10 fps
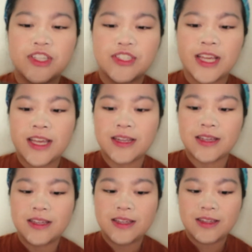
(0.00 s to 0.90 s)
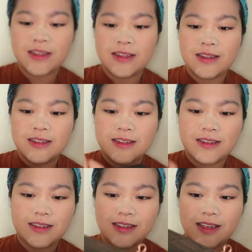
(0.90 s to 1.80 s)
brush set.
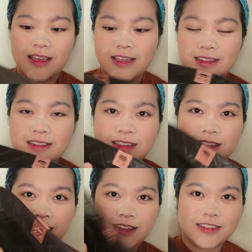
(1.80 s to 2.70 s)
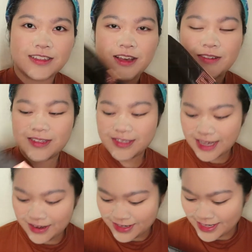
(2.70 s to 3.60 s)
And this is how it looks
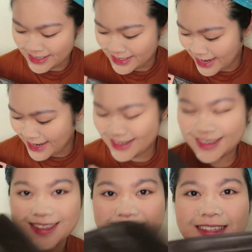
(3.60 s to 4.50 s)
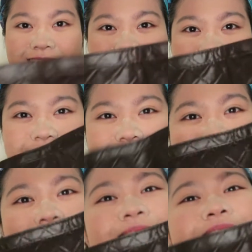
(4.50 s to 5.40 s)
like on the inside.
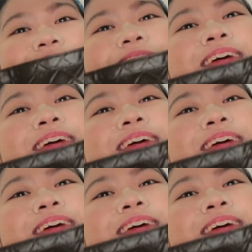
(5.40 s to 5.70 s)
It's so many